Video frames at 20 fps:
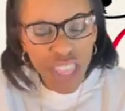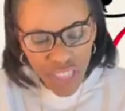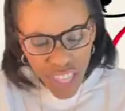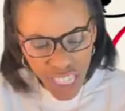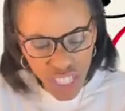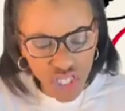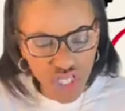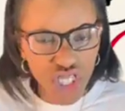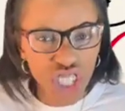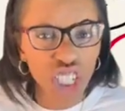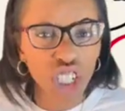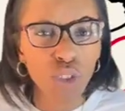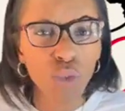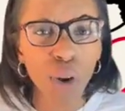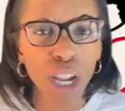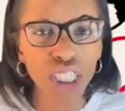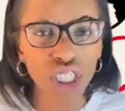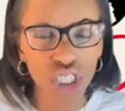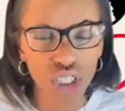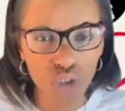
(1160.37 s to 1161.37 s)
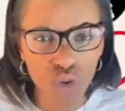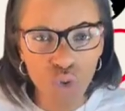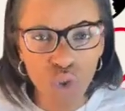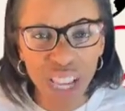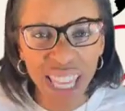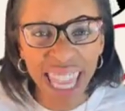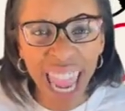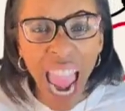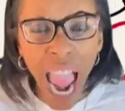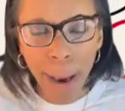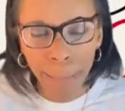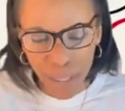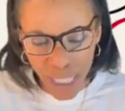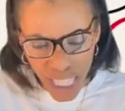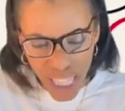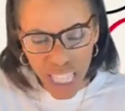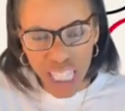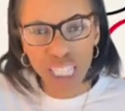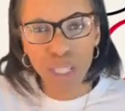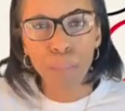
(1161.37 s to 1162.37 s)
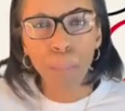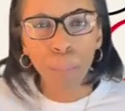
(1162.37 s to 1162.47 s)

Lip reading: generational gaps and this